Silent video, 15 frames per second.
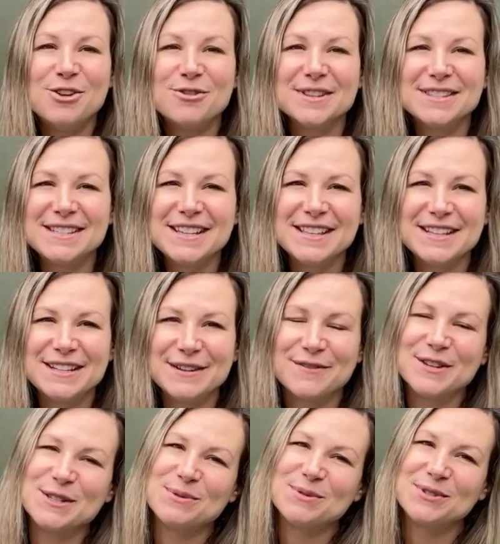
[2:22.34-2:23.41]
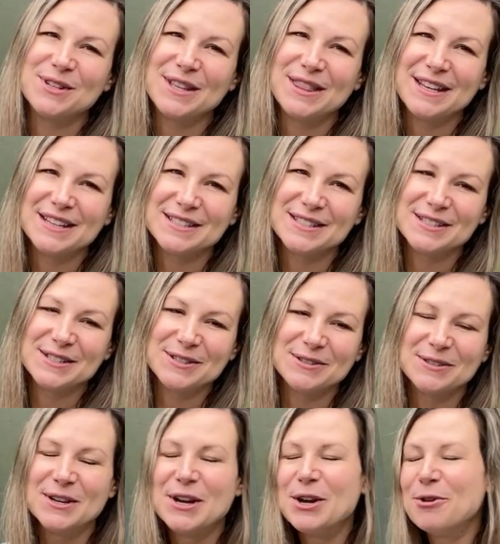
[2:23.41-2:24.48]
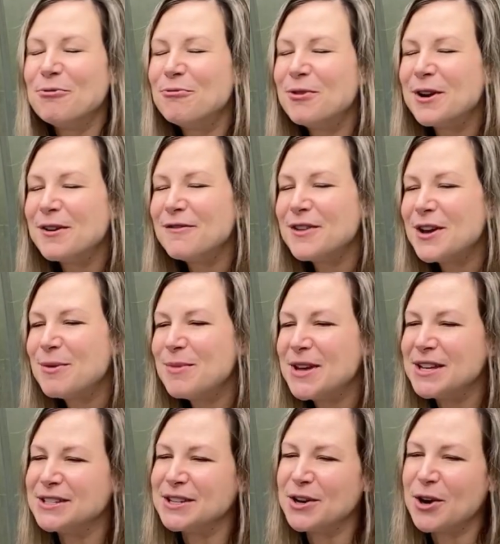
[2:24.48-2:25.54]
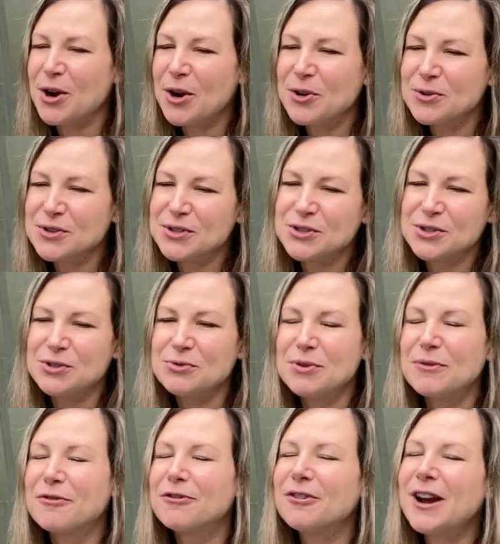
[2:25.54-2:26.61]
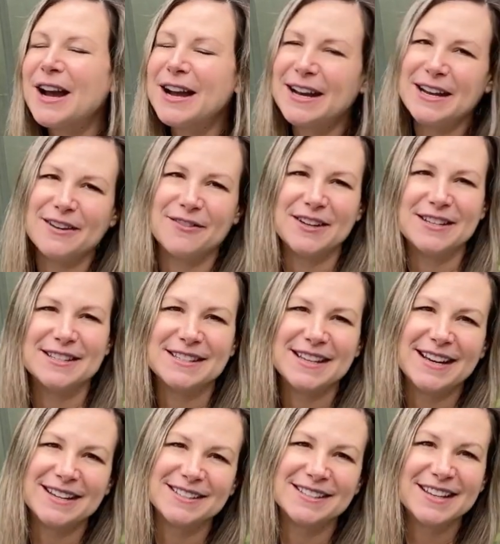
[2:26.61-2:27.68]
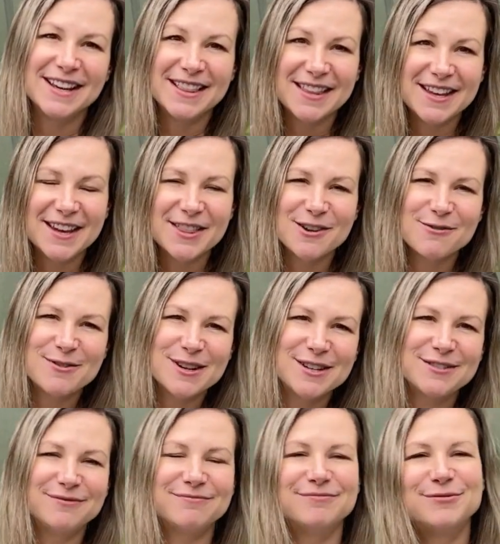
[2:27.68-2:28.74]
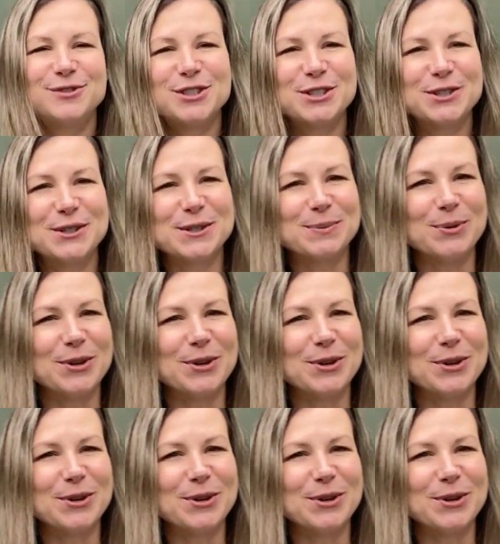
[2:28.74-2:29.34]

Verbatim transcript: You can see the difference between these two. One of them is a host to a variety of insects, and the other one just looks